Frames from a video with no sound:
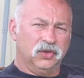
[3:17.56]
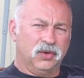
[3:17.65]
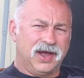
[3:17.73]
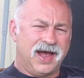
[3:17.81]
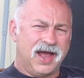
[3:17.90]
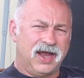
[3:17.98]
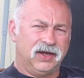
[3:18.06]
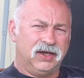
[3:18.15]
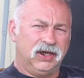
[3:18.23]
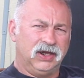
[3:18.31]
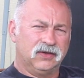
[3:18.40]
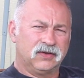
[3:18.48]
do a high
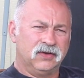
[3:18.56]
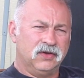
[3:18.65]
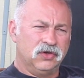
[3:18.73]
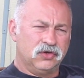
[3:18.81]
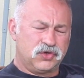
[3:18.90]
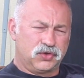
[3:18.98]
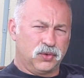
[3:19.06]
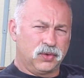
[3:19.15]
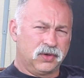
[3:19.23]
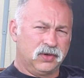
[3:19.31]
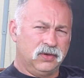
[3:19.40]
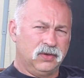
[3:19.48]
heat
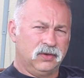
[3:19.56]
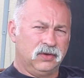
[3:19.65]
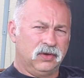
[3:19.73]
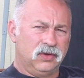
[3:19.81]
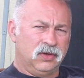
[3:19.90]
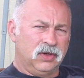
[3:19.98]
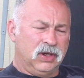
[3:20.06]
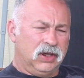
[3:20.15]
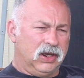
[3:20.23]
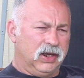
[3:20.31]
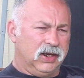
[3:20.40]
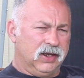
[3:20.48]
shorter.
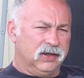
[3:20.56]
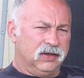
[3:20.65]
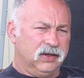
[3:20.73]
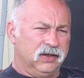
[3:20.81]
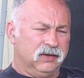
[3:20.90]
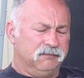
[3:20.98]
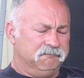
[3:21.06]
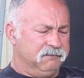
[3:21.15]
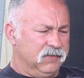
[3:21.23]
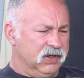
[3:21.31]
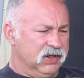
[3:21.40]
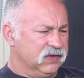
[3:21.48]
And
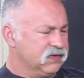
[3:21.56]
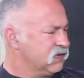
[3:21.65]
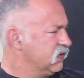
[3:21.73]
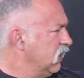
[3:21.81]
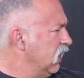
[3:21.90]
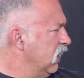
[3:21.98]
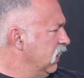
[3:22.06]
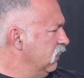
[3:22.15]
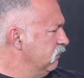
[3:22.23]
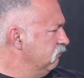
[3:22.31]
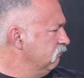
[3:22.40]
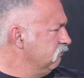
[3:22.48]

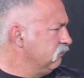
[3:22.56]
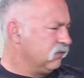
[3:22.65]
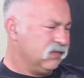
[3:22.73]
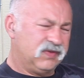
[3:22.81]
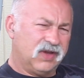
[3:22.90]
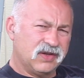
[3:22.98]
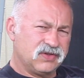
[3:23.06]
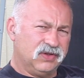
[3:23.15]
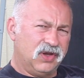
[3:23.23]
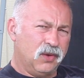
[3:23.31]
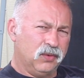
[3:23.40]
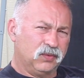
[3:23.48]
it's
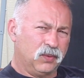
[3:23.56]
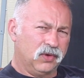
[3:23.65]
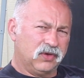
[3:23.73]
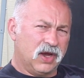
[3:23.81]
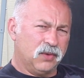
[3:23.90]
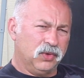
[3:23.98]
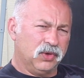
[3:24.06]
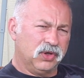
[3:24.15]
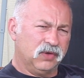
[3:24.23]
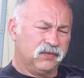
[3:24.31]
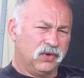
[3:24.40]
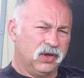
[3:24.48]
actually always worked out real
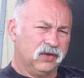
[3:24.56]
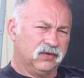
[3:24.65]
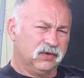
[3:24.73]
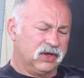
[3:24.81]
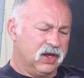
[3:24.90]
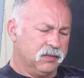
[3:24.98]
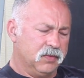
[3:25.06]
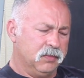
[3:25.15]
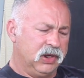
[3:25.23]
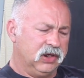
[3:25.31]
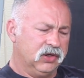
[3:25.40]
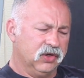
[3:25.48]
good for us and kept the
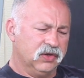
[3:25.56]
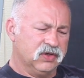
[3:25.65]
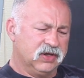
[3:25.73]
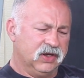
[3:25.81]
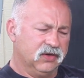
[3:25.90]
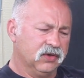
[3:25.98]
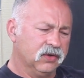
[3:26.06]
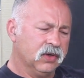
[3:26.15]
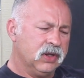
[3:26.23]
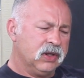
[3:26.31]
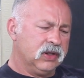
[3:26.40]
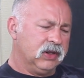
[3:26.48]
meat good and tender.
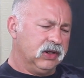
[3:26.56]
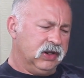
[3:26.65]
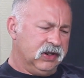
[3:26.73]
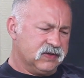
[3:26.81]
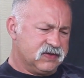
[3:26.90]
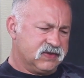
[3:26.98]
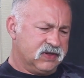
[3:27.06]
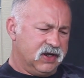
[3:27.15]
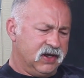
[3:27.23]
It's